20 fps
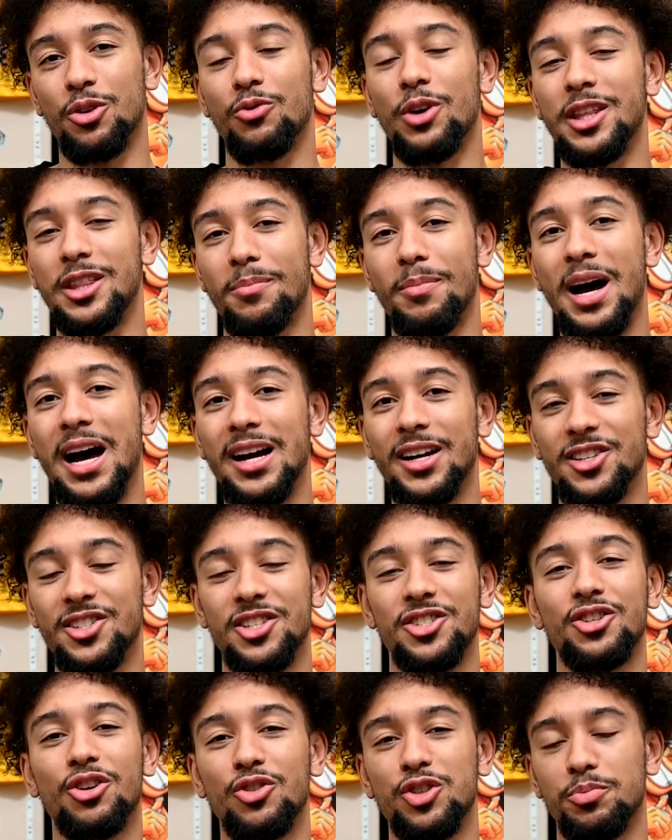read the manga,
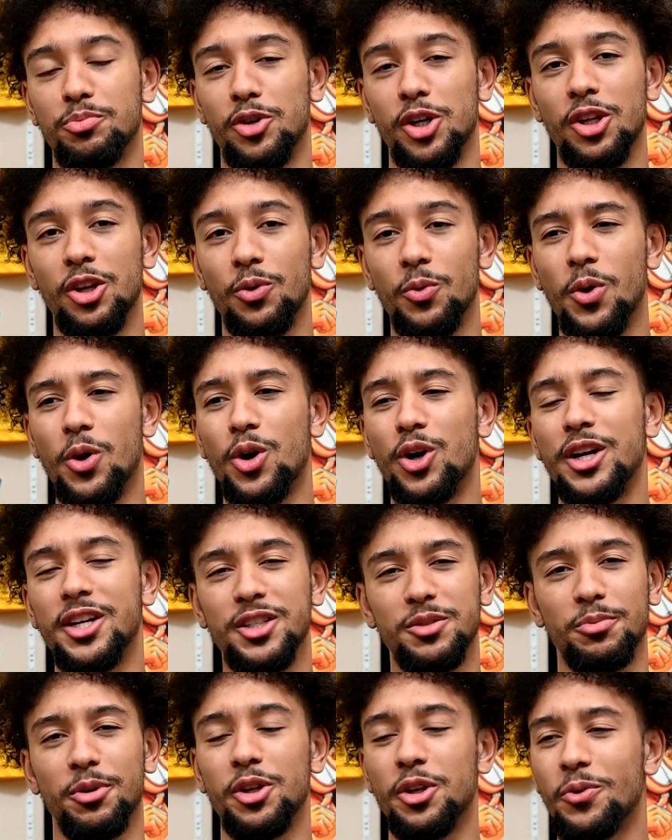just know spoiler warning,
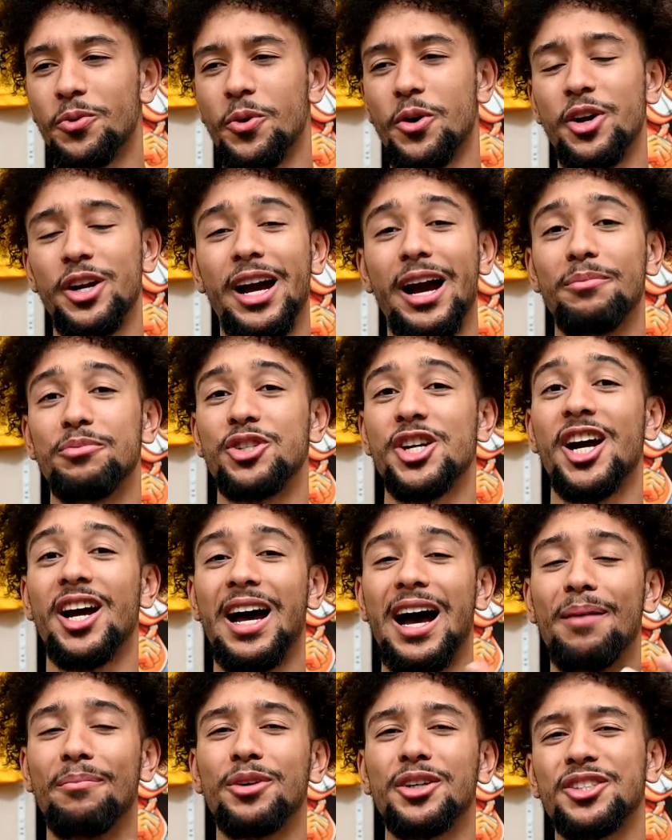spoiler warning. I'm trying,
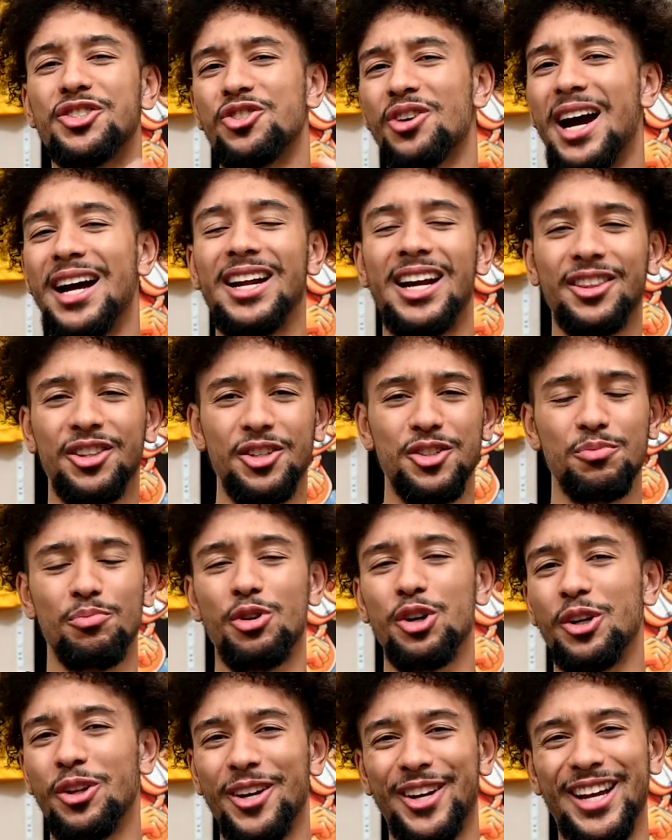I'm gonna try not to
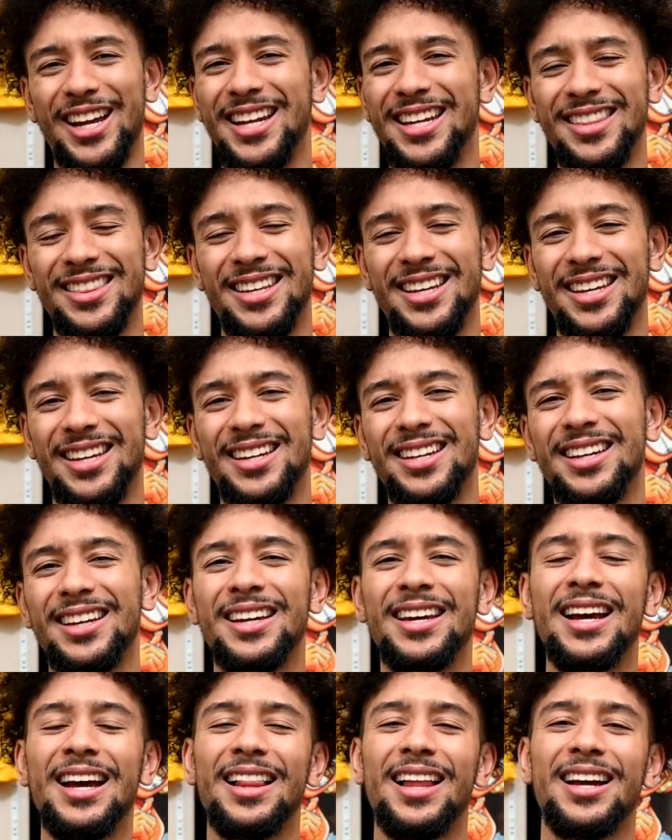spoil anything.
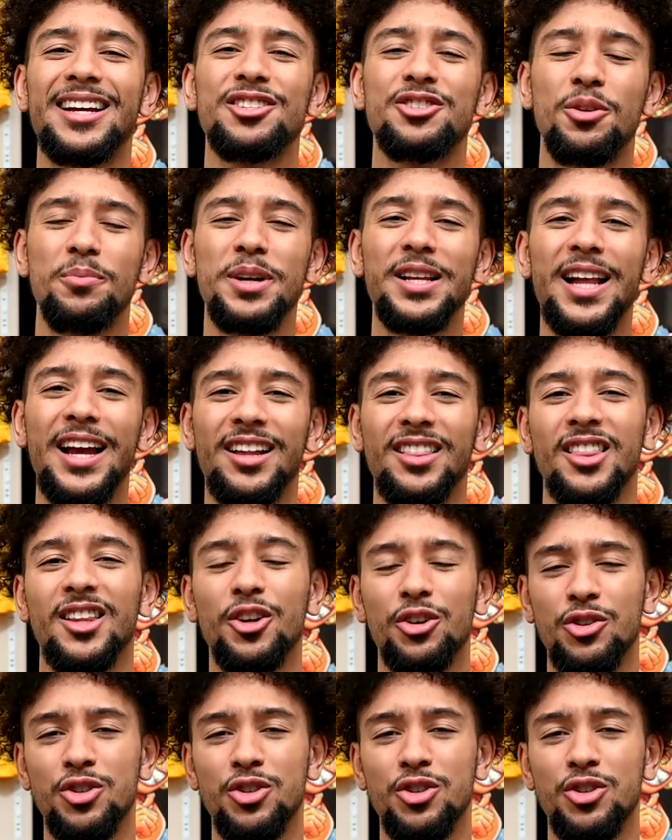Like it's gonna be like little